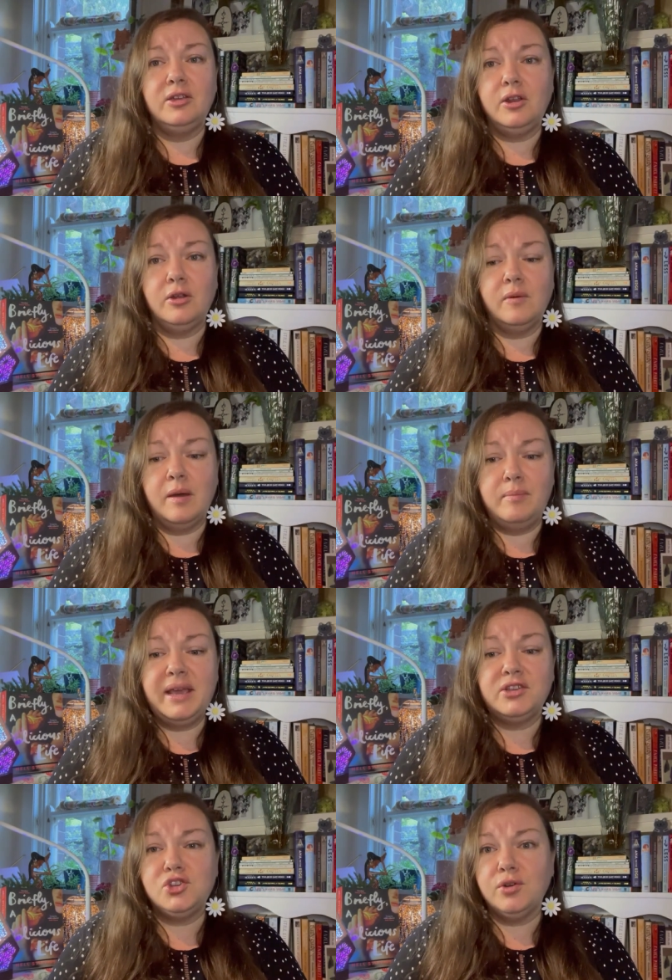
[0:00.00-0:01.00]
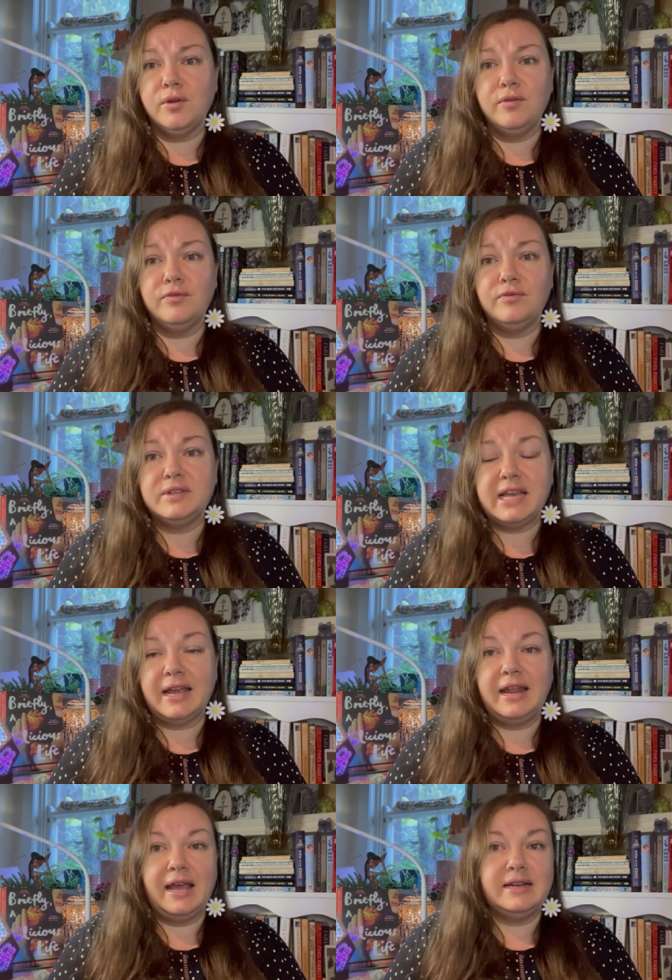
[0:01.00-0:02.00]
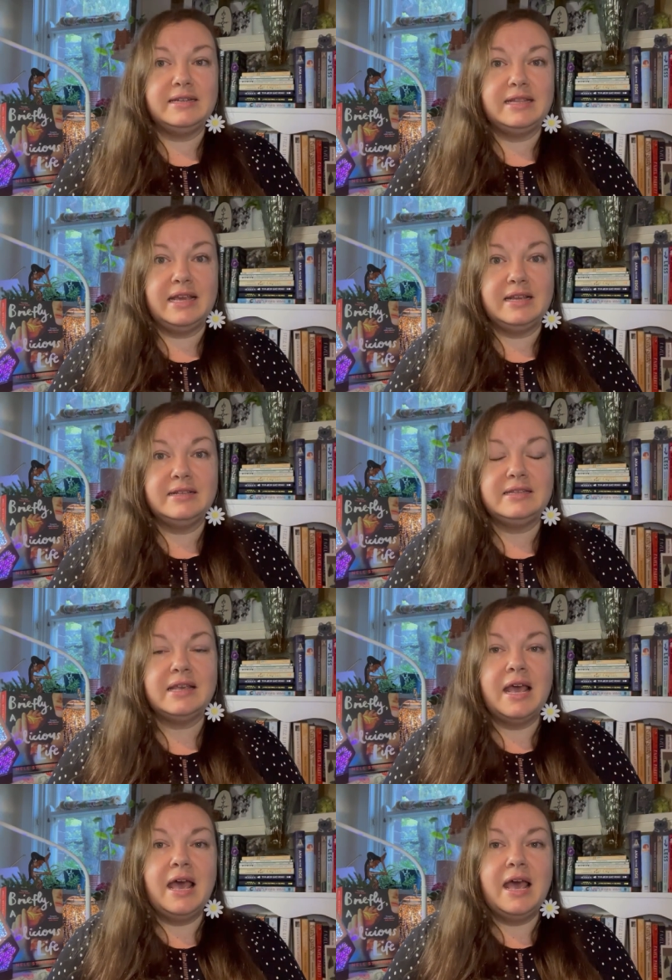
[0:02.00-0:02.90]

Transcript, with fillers: you know, a mixture of secondhand things.